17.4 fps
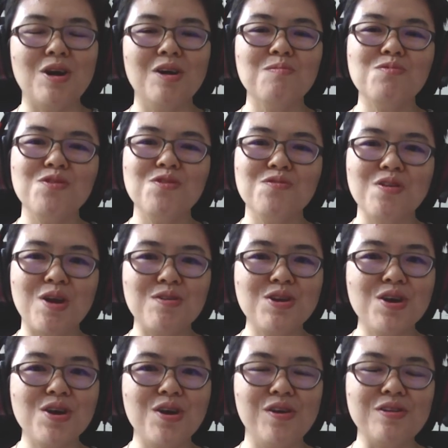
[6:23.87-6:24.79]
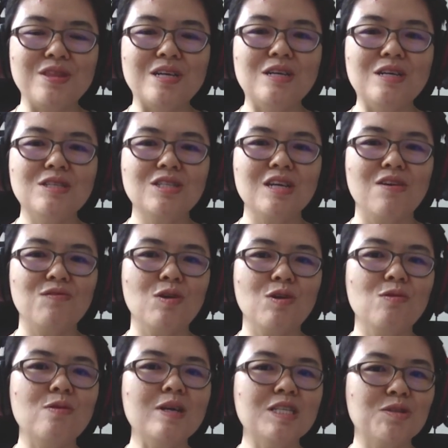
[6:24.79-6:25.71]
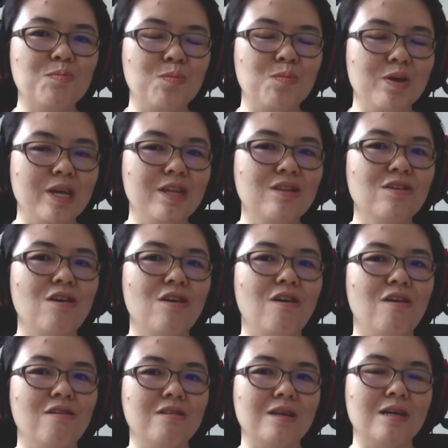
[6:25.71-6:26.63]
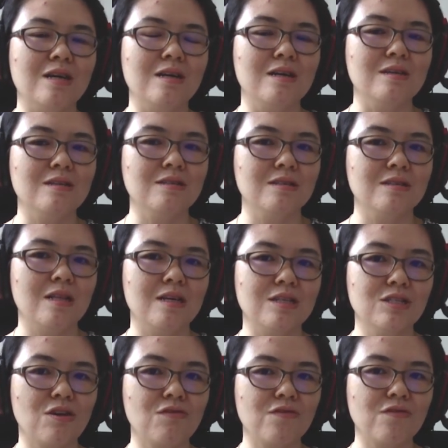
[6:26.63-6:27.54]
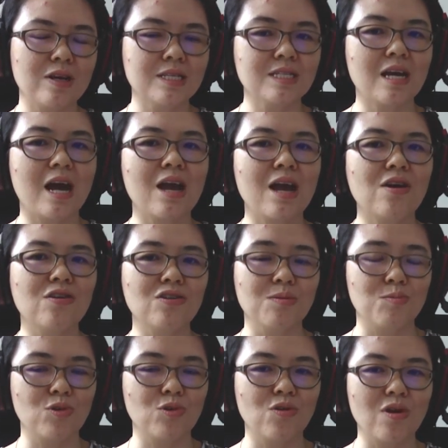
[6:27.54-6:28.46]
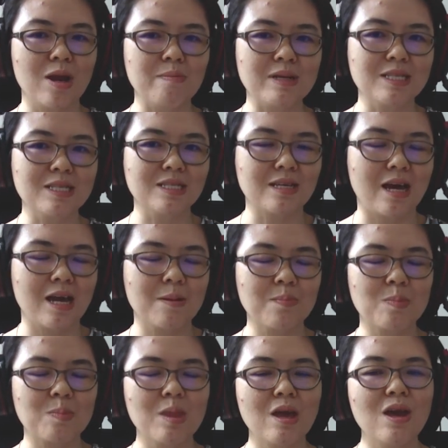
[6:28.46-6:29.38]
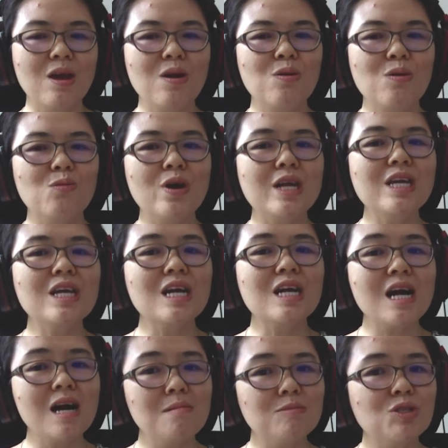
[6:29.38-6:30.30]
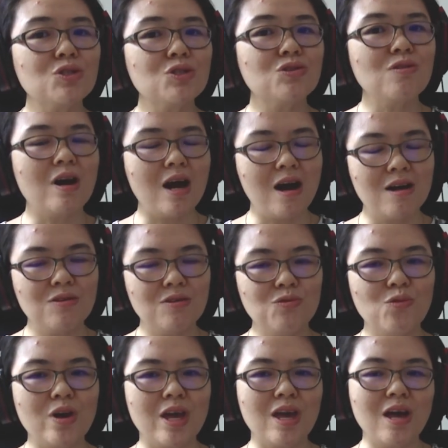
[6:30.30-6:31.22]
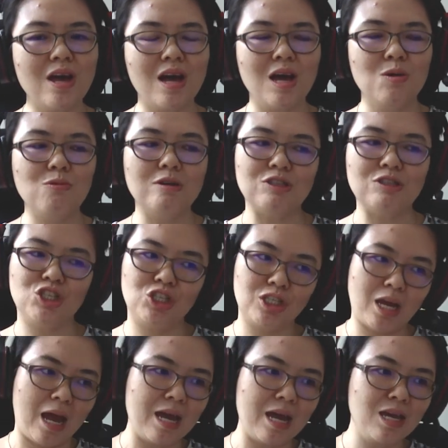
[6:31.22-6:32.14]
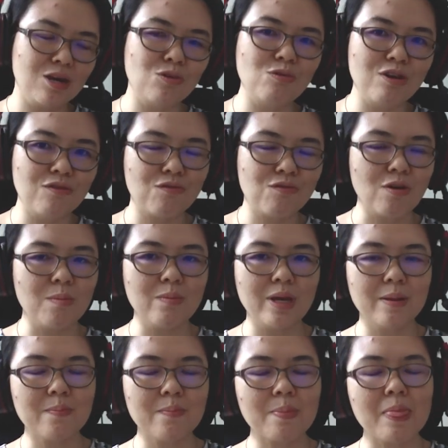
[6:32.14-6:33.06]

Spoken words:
I'll be very honest, I've always been on like software side, on the programming side. When it comes to hardware, I will shy away from it.